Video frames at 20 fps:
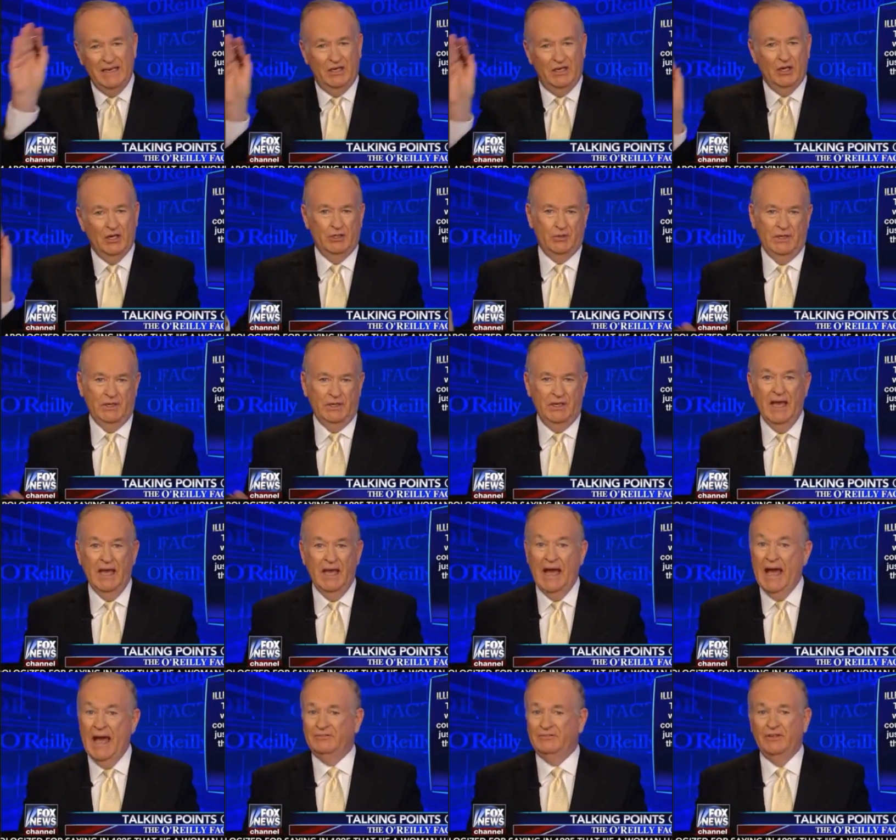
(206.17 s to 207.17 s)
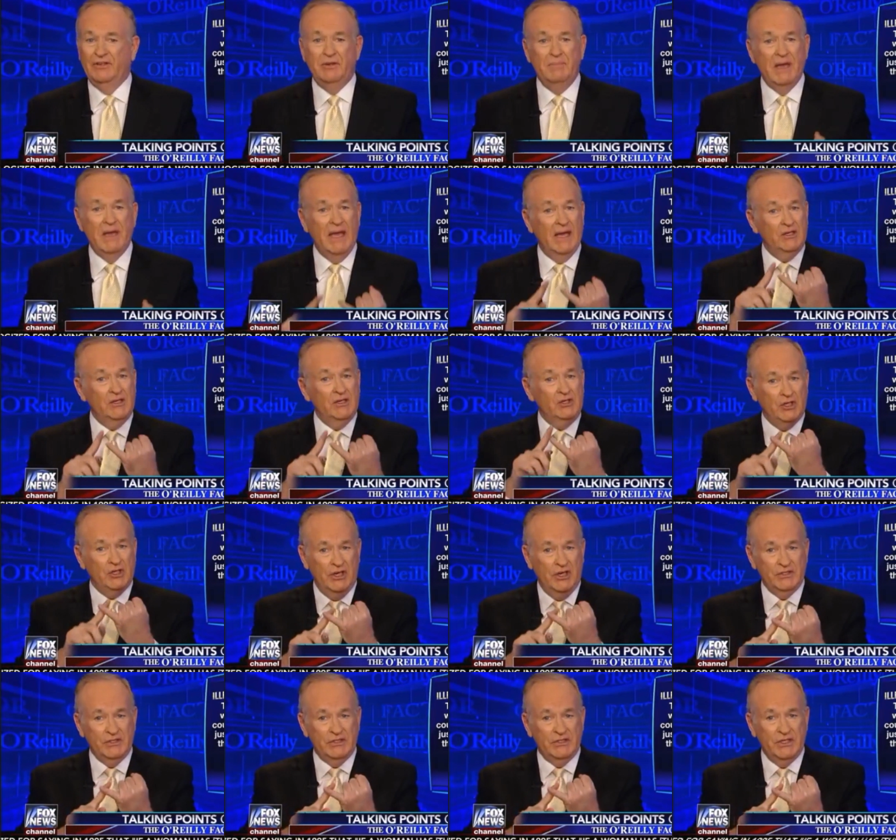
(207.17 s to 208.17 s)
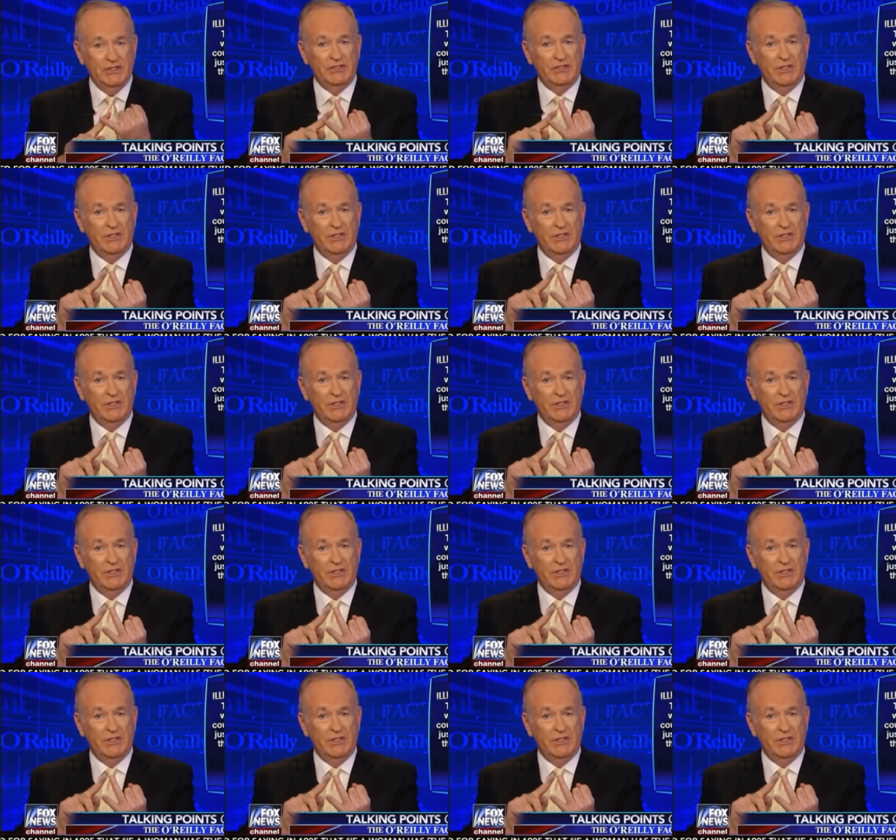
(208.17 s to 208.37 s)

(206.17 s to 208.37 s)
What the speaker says: country have to demand justice,